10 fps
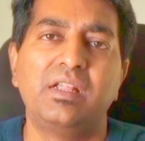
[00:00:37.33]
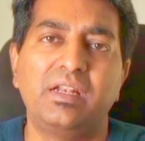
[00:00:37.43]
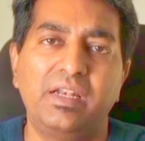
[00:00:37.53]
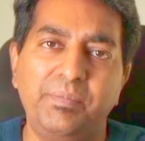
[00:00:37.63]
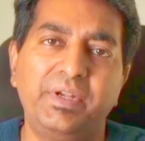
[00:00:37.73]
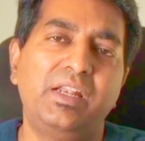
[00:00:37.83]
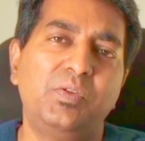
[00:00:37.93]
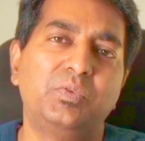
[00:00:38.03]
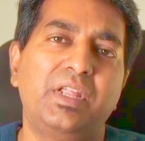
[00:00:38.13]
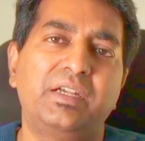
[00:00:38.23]
Let me tell
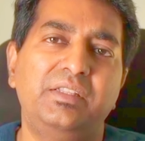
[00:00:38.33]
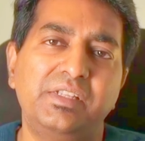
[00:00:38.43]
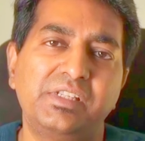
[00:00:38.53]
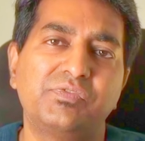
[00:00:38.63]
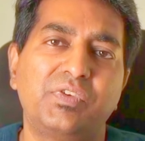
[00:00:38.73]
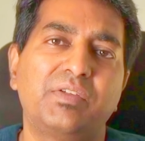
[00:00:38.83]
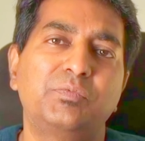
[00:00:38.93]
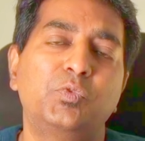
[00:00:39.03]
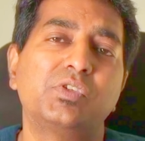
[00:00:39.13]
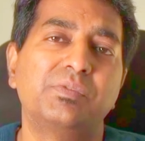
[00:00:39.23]
you that this is one of those